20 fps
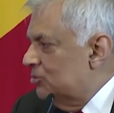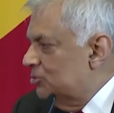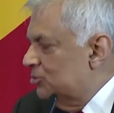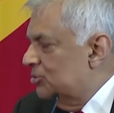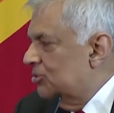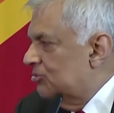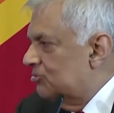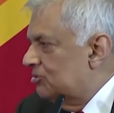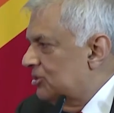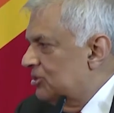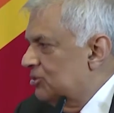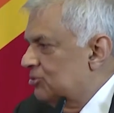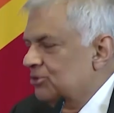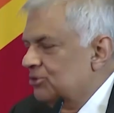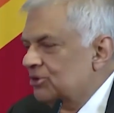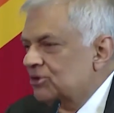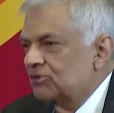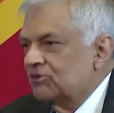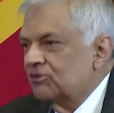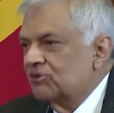University,
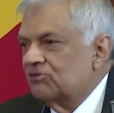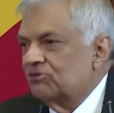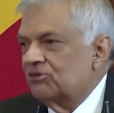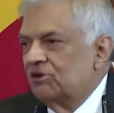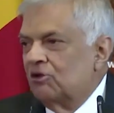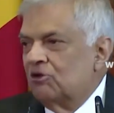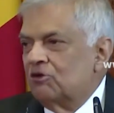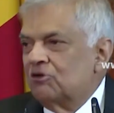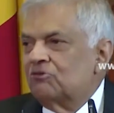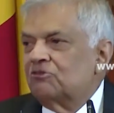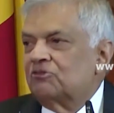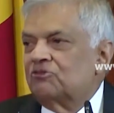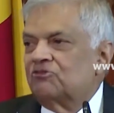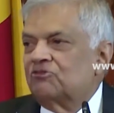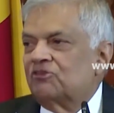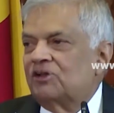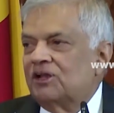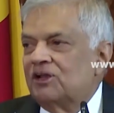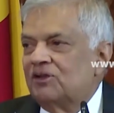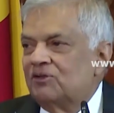University of Ceylon, was
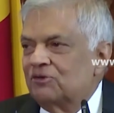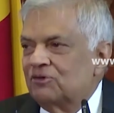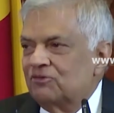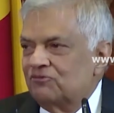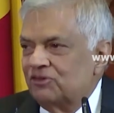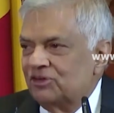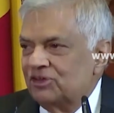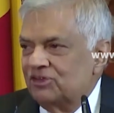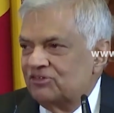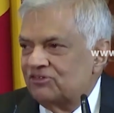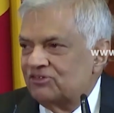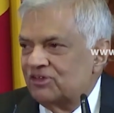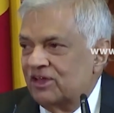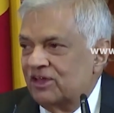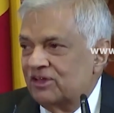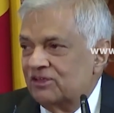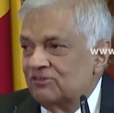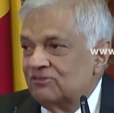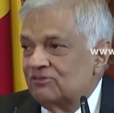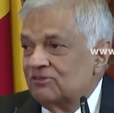well known for its
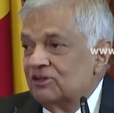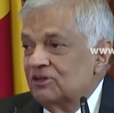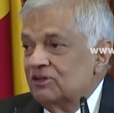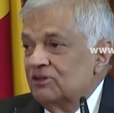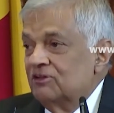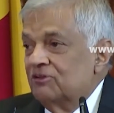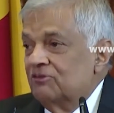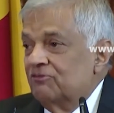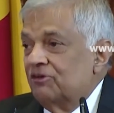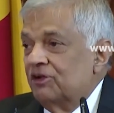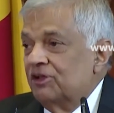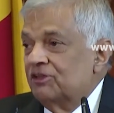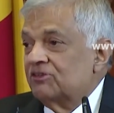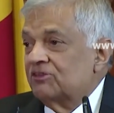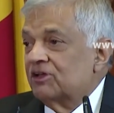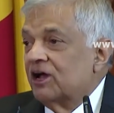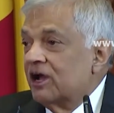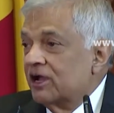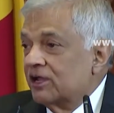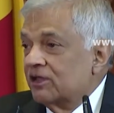science, for its
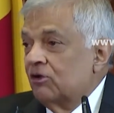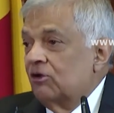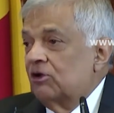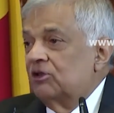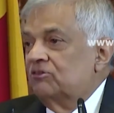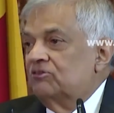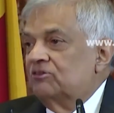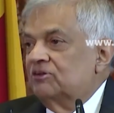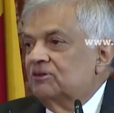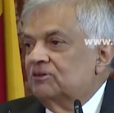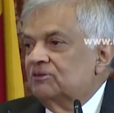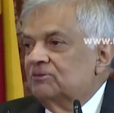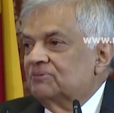archaeology,